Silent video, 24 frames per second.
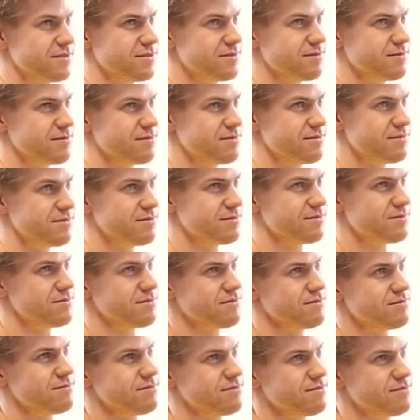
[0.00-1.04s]

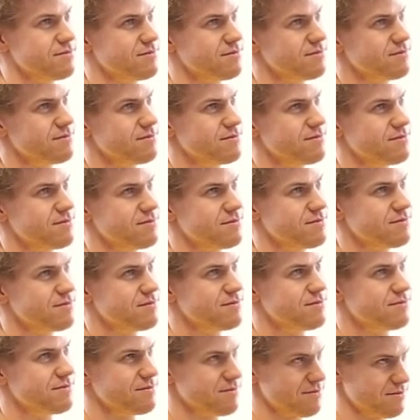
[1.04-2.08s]

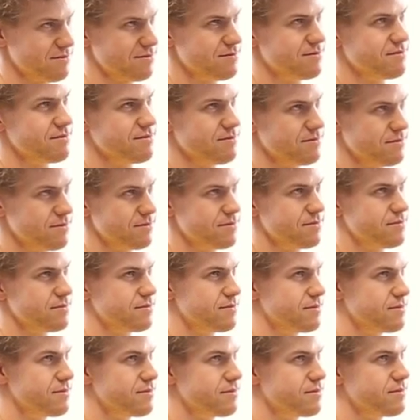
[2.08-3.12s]

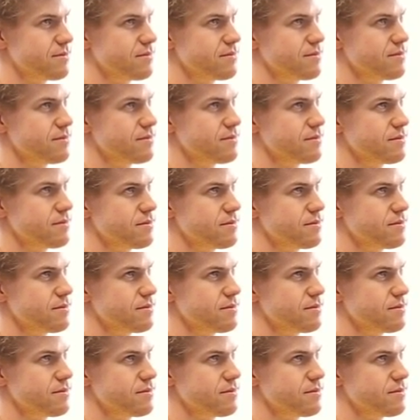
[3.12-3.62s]
The person shown says nothing.